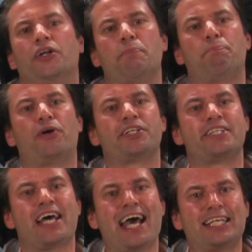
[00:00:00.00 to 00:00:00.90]
An
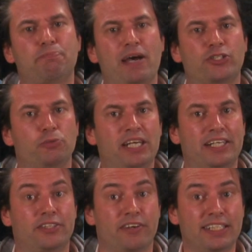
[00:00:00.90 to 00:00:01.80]
important aspect to
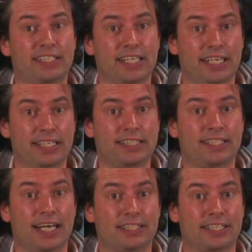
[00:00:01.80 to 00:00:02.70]
be addressed
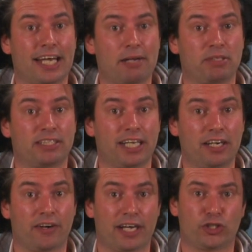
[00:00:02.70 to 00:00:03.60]
is that the cadmium
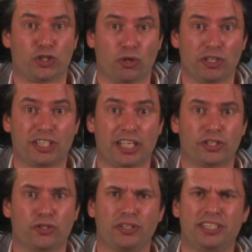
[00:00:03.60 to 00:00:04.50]
telluride solar
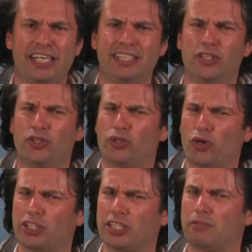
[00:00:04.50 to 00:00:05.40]
cells contain the
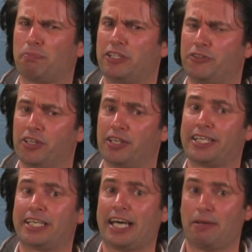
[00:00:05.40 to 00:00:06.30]
toxic material
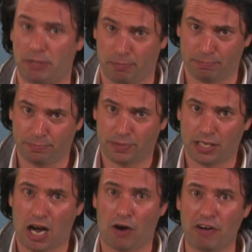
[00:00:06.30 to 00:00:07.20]
cadmium.
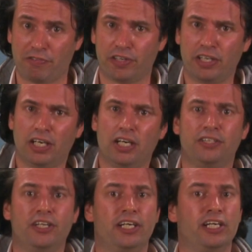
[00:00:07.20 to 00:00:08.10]
However,
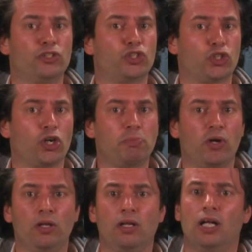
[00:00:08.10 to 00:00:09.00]
the
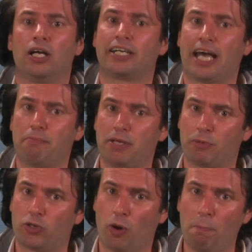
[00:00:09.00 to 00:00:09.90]
insoluble
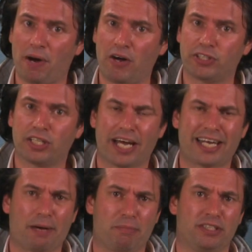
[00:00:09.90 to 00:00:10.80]
cadmium compounds
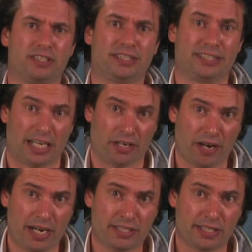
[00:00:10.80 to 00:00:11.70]
like cadmium
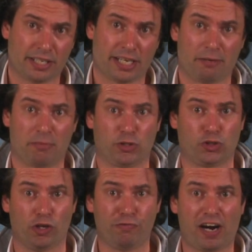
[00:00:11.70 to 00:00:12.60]
telluride and cadmium
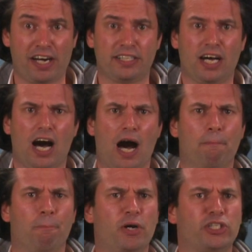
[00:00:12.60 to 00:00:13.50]
sulfide
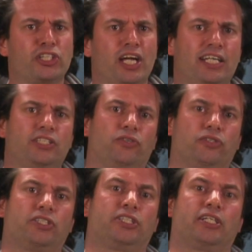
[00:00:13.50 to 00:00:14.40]
are much less
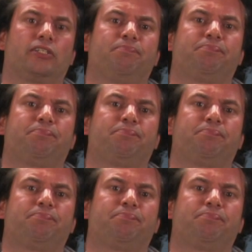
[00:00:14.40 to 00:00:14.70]
toxic.